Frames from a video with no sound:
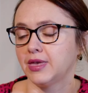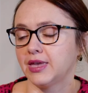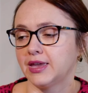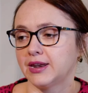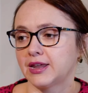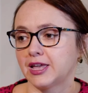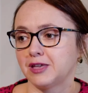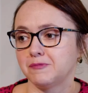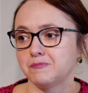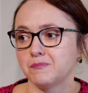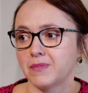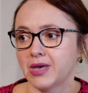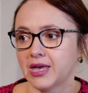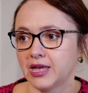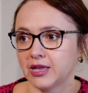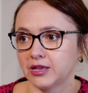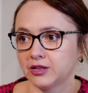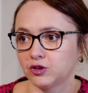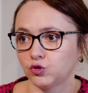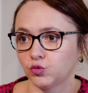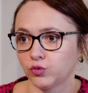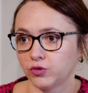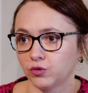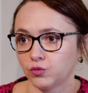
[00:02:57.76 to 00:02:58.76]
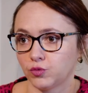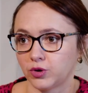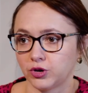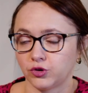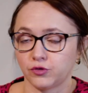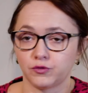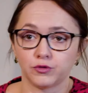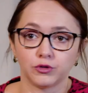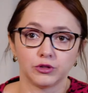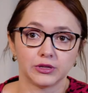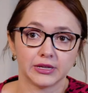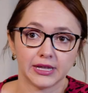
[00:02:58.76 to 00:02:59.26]
And I met with a
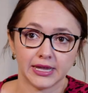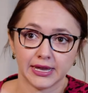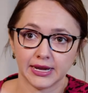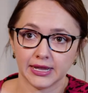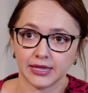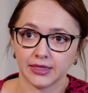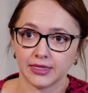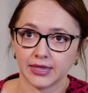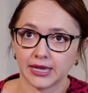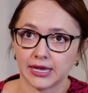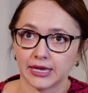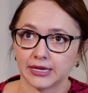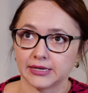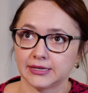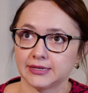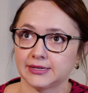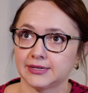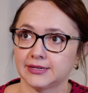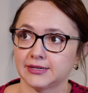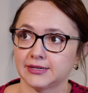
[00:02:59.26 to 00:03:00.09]
wonderful lady that,